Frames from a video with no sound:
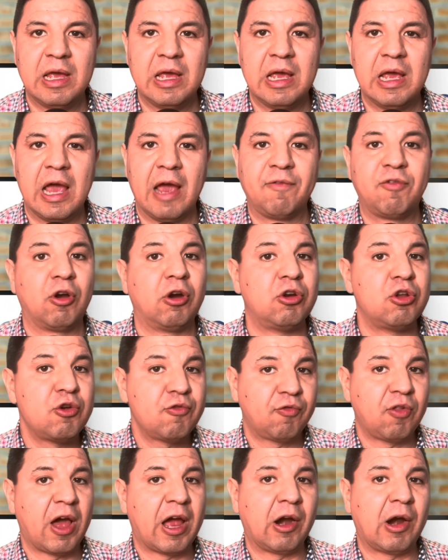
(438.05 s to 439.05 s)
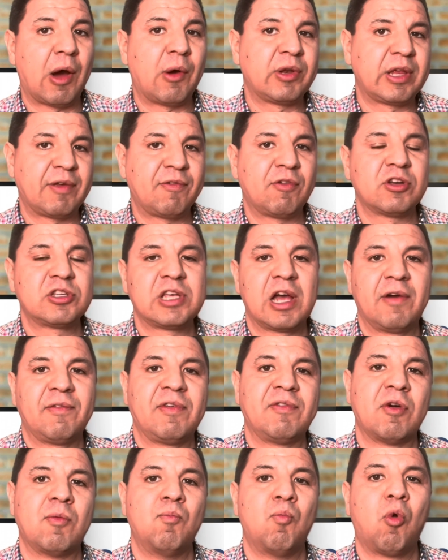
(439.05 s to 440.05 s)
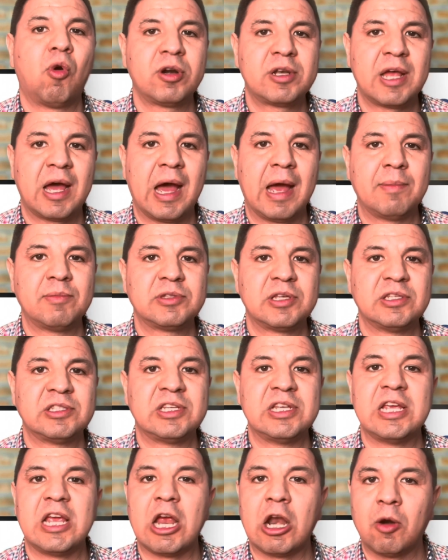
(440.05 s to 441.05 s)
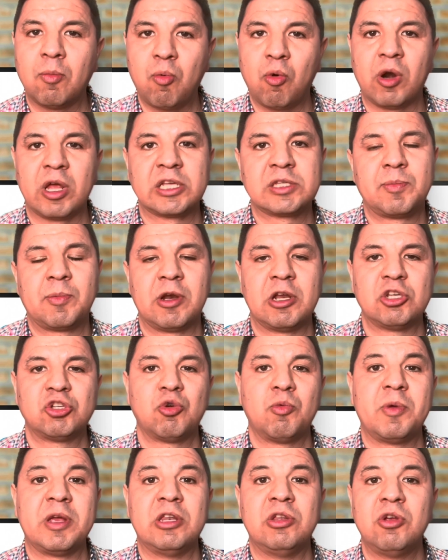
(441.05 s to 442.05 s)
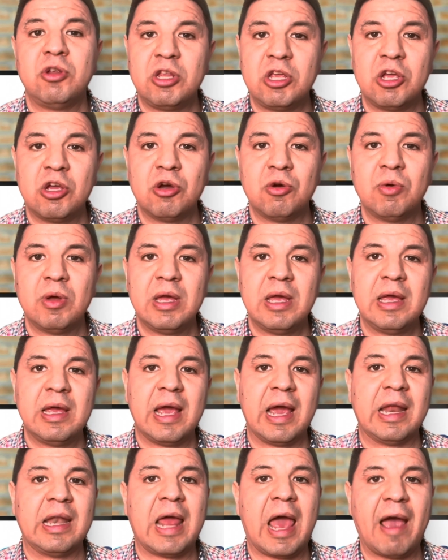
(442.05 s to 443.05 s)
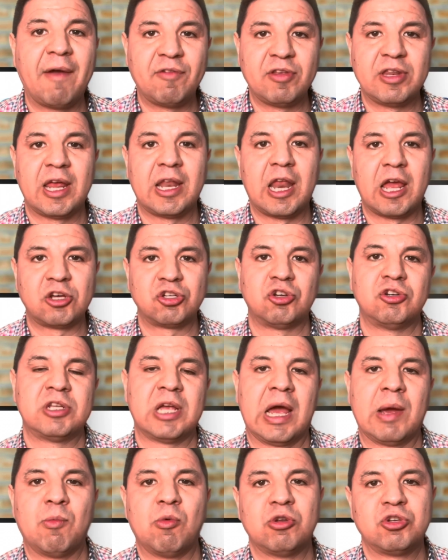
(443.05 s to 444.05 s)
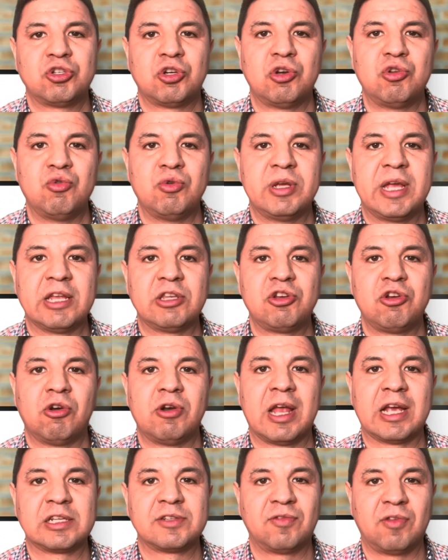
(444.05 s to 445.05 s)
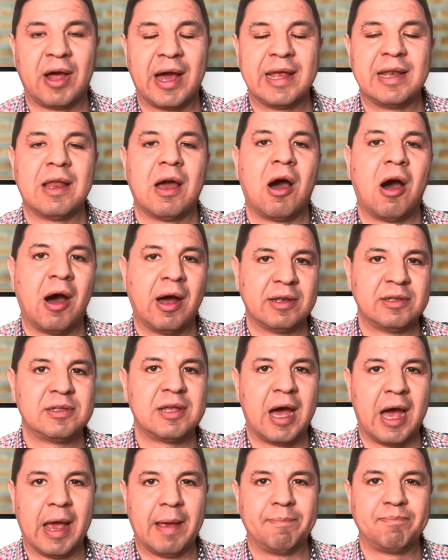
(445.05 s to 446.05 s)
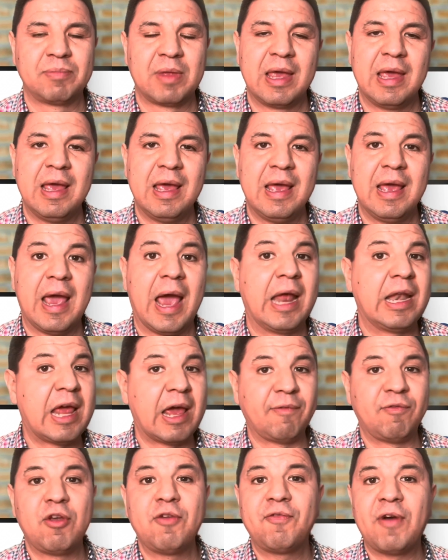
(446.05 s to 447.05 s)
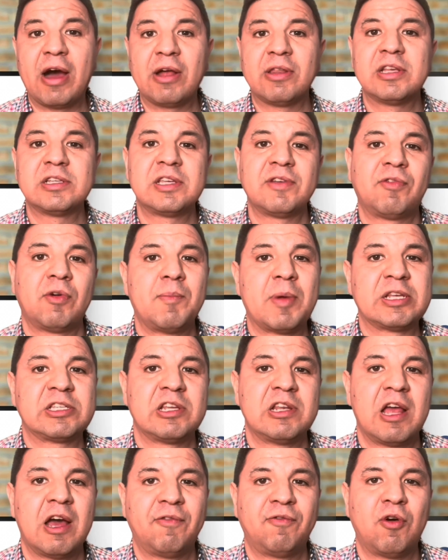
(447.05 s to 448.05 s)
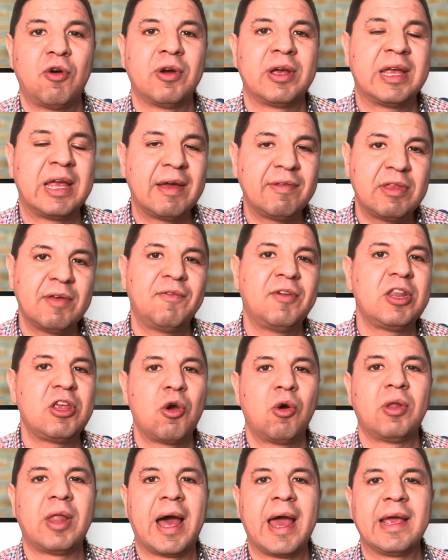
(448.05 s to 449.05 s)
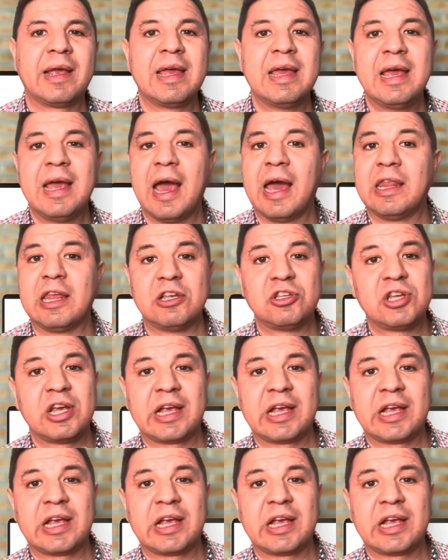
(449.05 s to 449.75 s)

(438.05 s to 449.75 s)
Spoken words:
If you're a new flyer, I would give yourself even more time since the airport experience will be new to you, and having that extra time will ensure you get to your next flight on time. And hey, if you found this information helpful, give the video a like and then check